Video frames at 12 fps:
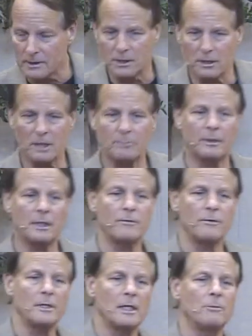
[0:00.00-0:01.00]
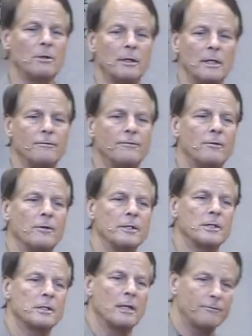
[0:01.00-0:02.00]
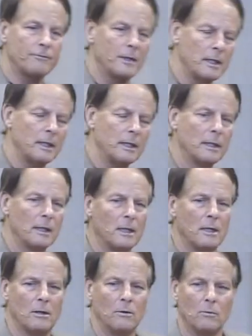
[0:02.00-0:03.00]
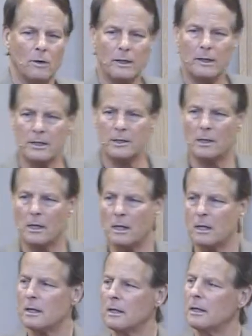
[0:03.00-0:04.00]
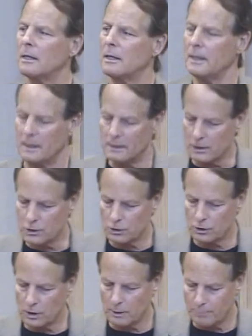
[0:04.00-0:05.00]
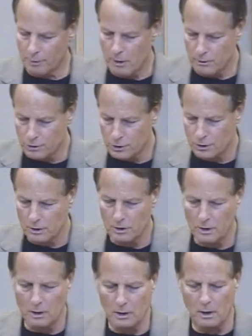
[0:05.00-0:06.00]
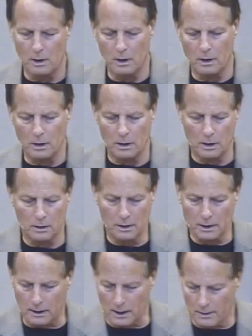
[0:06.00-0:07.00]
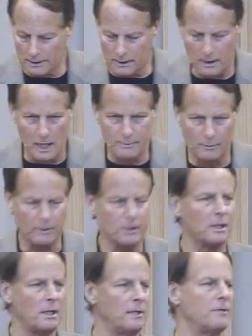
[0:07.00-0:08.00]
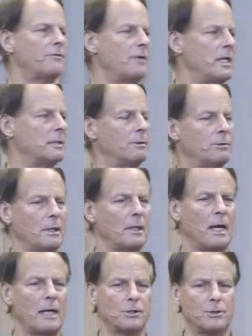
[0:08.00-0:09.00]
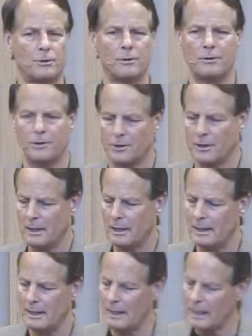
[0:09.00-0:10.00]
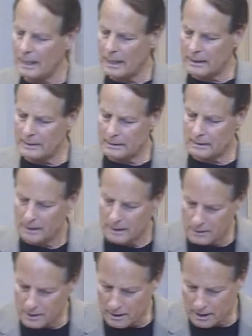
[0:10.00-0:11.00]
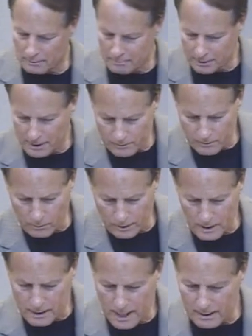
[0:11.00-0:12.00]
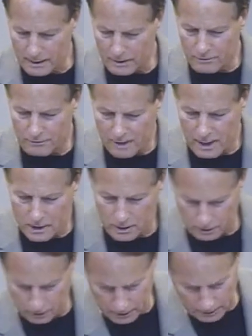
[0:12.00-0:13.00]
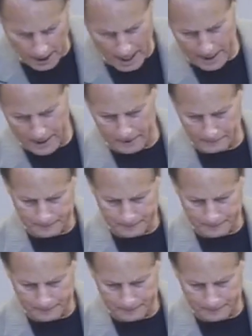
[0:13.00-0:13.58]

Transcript: the unbeliever need relief for his suffering? What is our initial approach in declaring the gospel? What's the interface between God's truth and the unbeliever? What does that interface look like?